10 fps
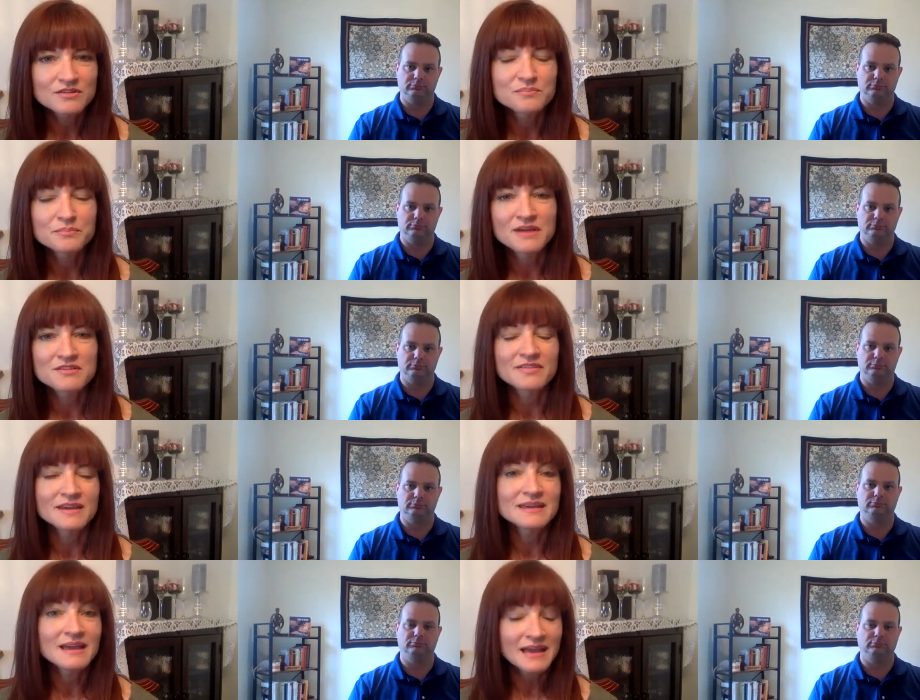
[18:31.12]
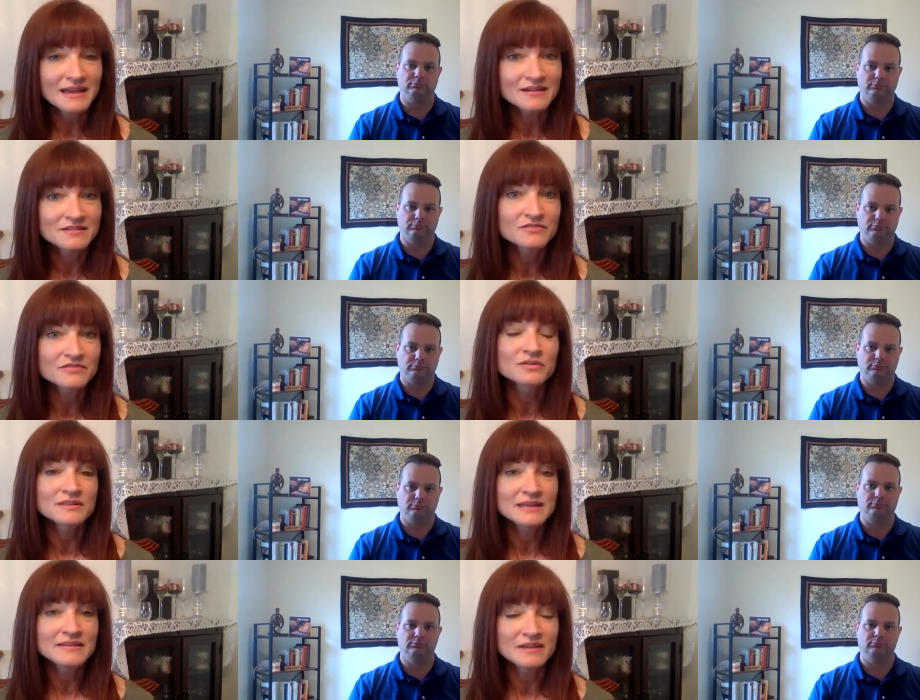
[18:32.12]
Speaker 1: as best they can for
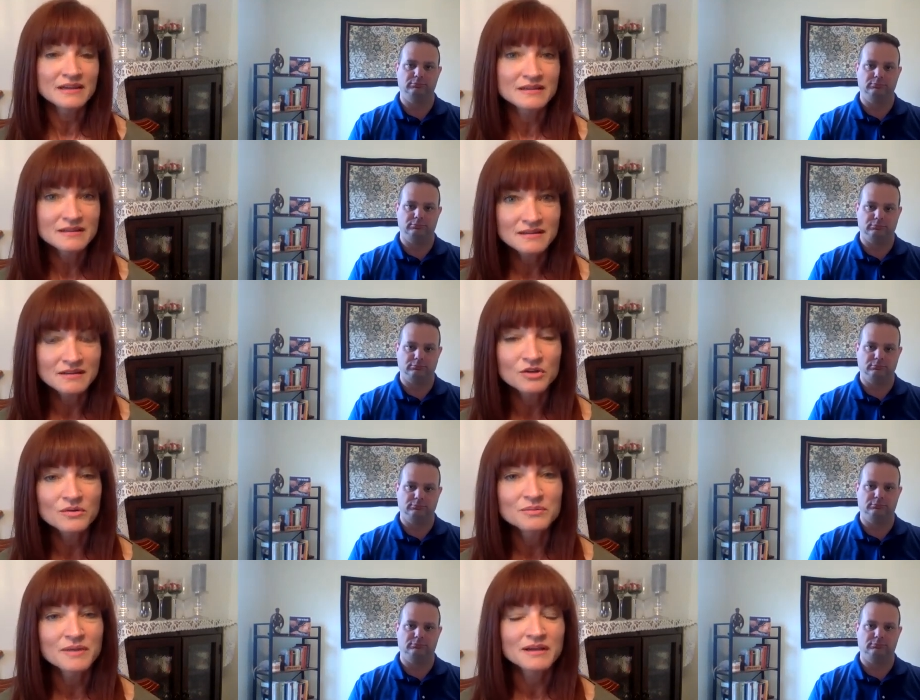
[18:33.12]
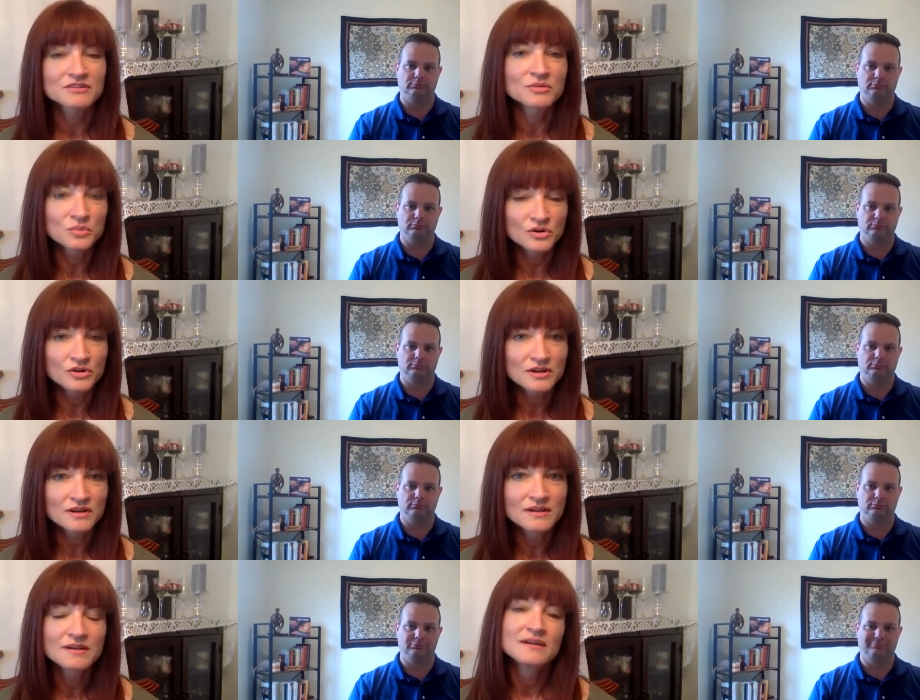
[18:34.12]
leaving and going back to work.
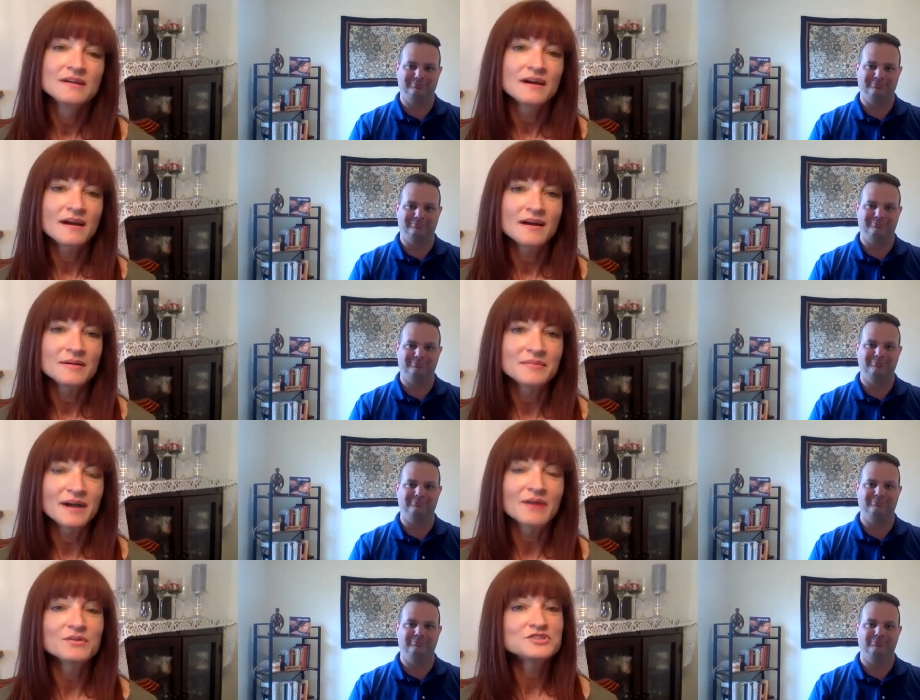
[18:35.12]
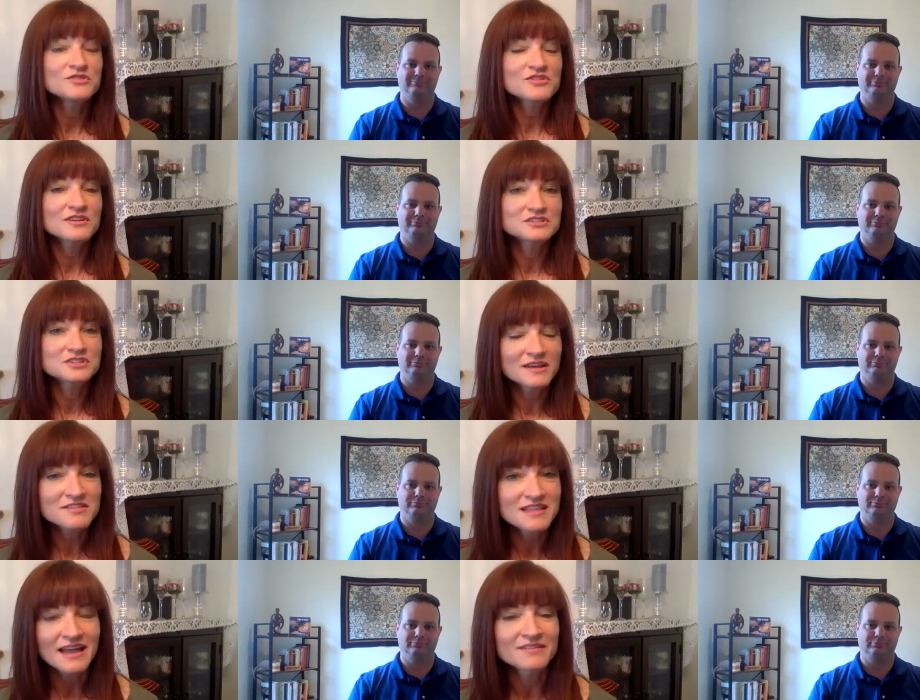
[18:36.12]
Um, how would you
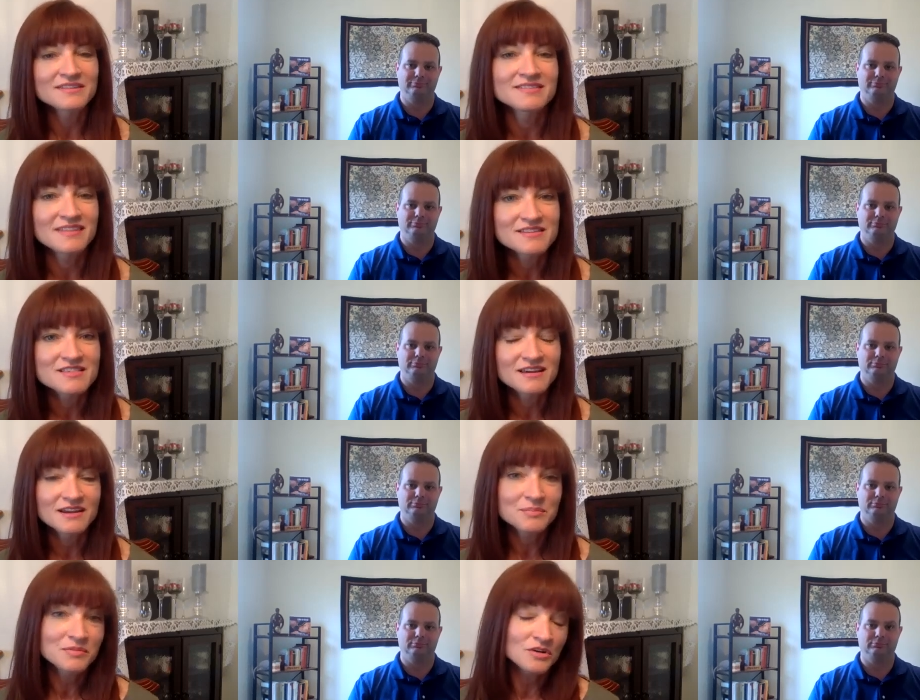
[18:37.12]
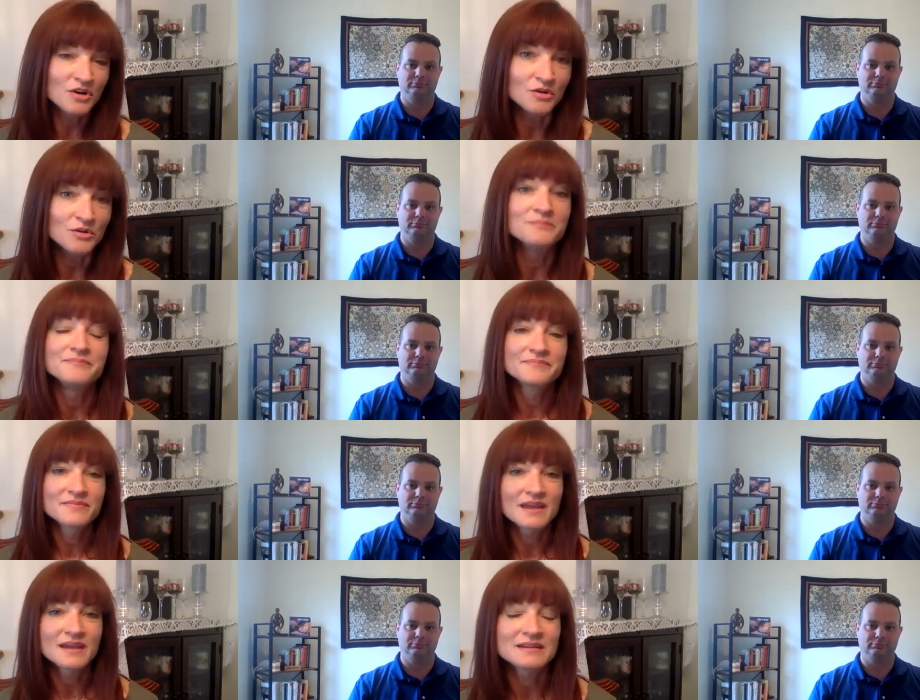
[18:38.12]
suggest now that they set up their home
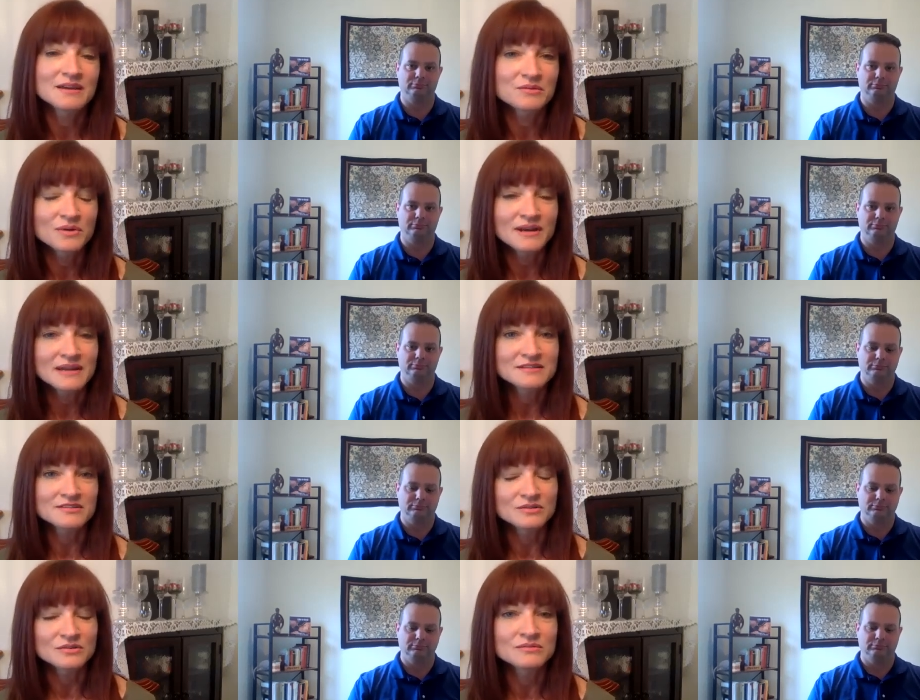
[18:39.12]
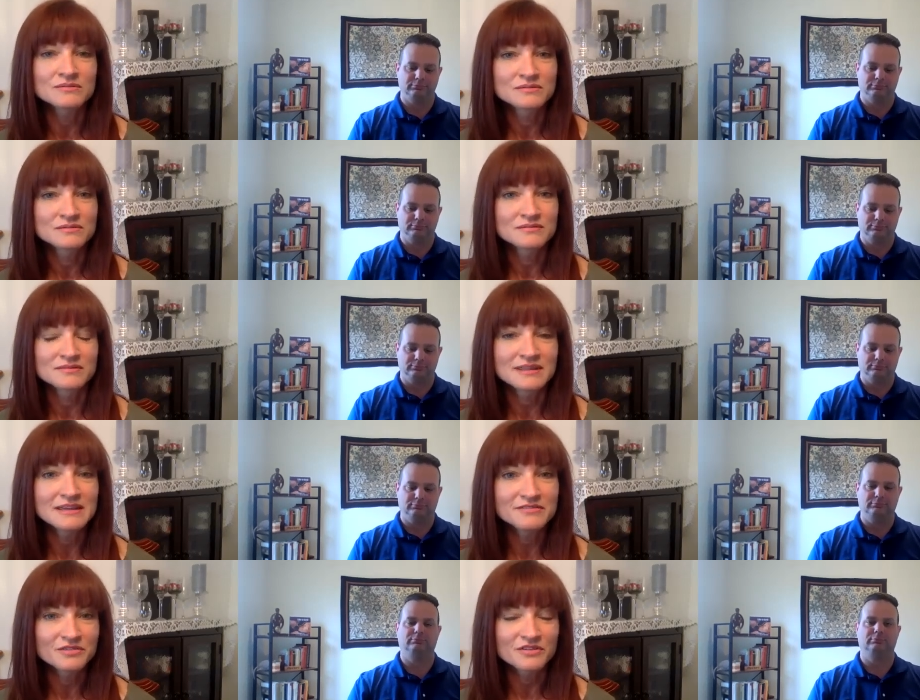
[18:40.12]
and get ready to
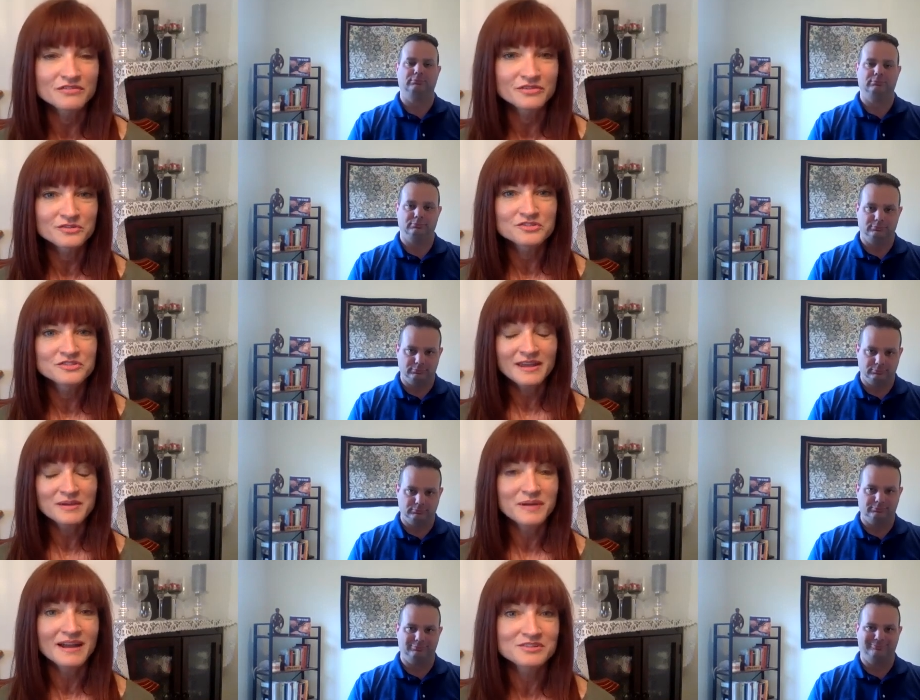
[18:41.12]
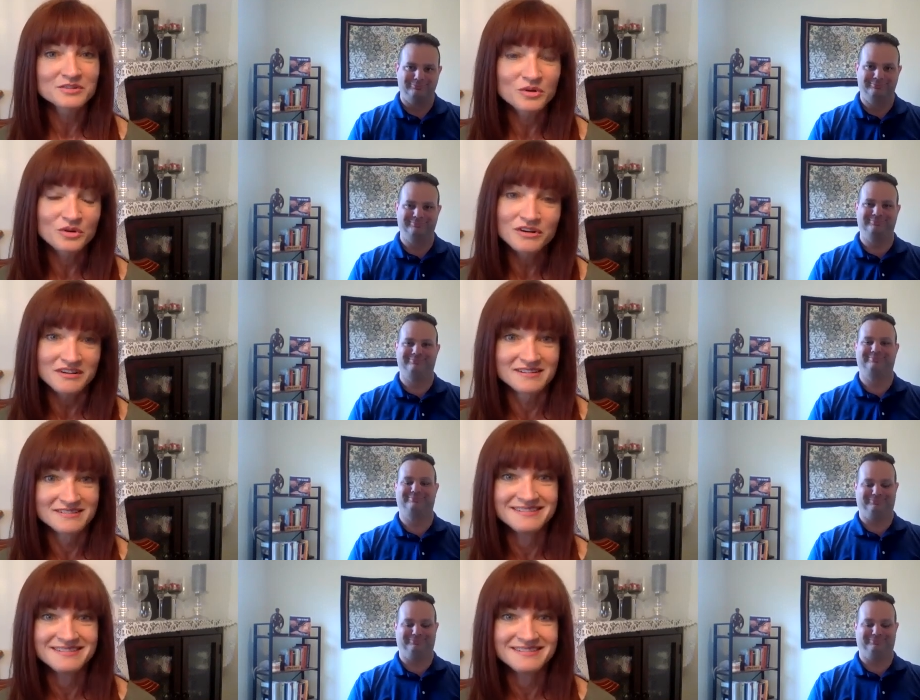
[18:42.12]
leave for the first day back to work?